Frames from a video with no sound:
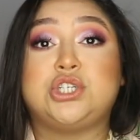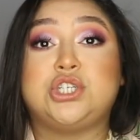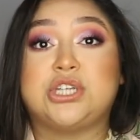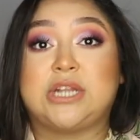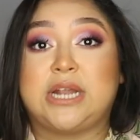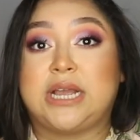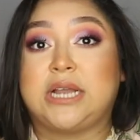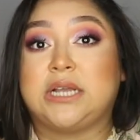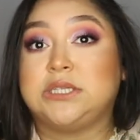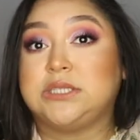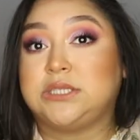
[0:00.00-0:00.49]

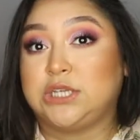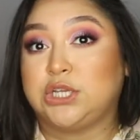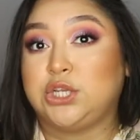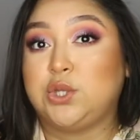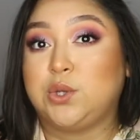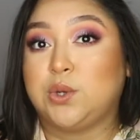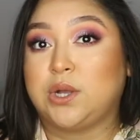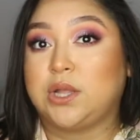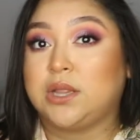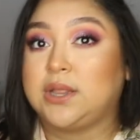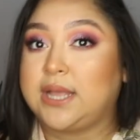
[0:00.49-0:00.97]
Should I
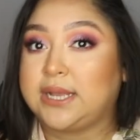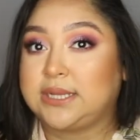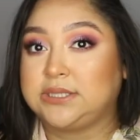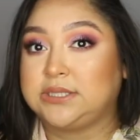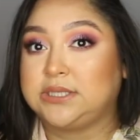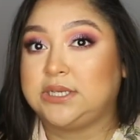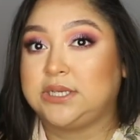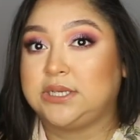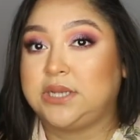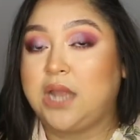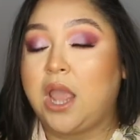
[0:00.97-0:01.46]
continue
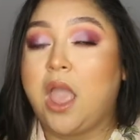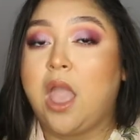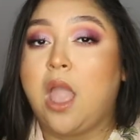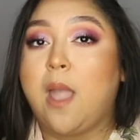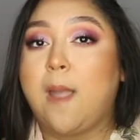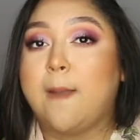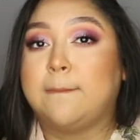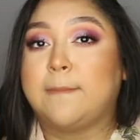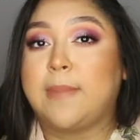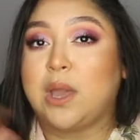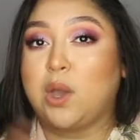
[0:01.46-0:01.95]
collecting
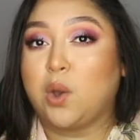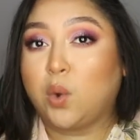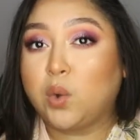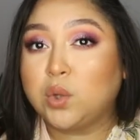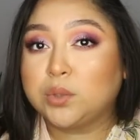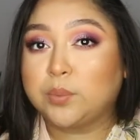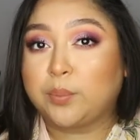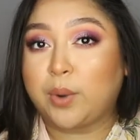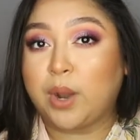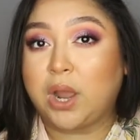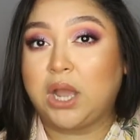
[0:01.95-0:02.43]
my
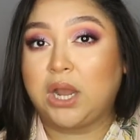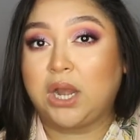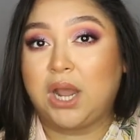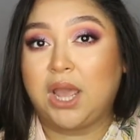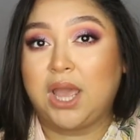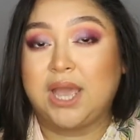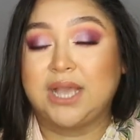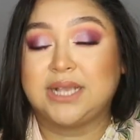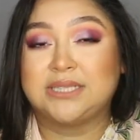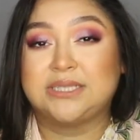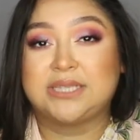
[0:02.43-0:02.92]
old
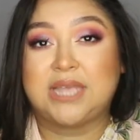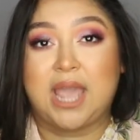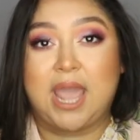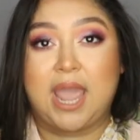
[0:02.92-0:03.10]
products